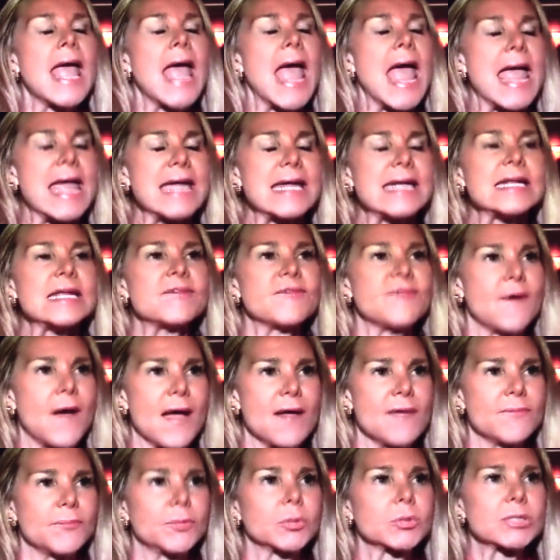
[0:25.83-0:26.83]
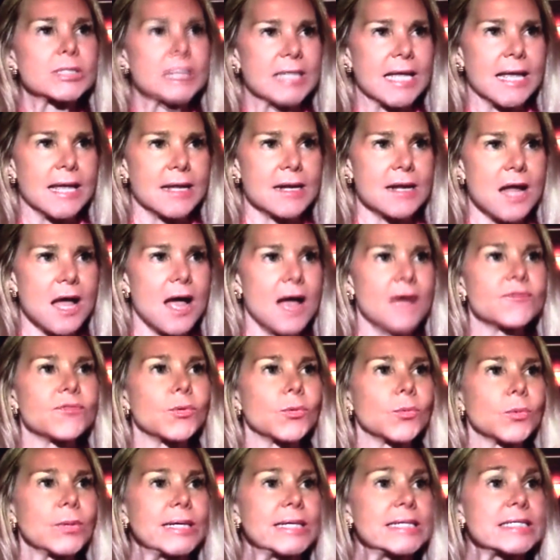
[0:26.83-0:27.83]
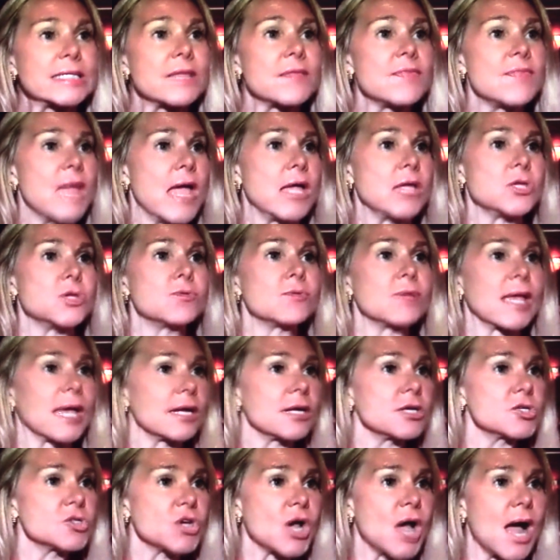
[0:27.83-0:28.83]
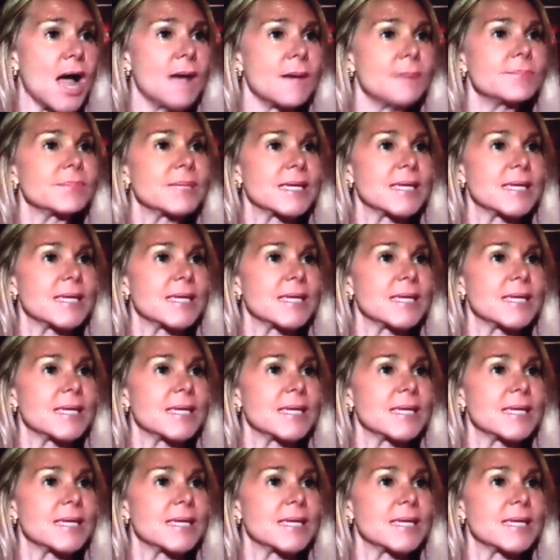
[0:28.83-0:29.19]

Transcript: 85% of the reason that you get a job,